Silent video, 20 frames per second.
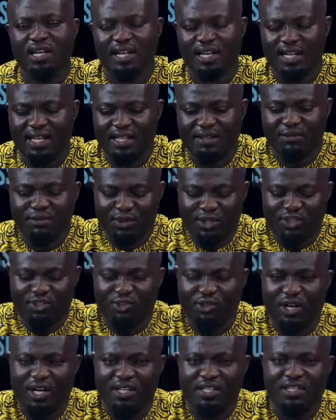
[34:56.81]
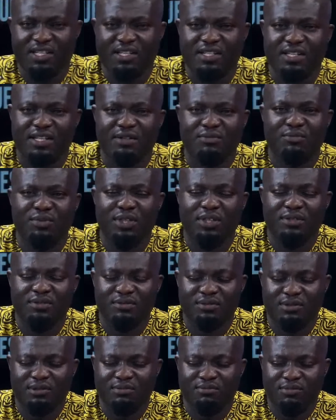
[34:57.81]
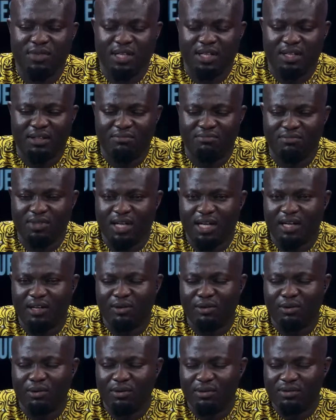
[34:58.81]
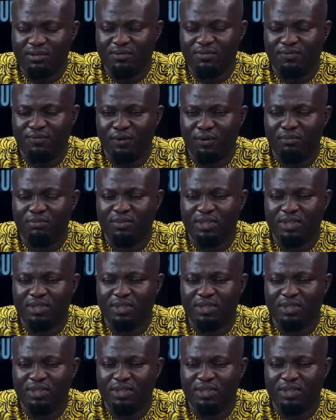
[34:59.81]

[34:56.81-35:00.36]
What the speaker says: and make sure answers are being got from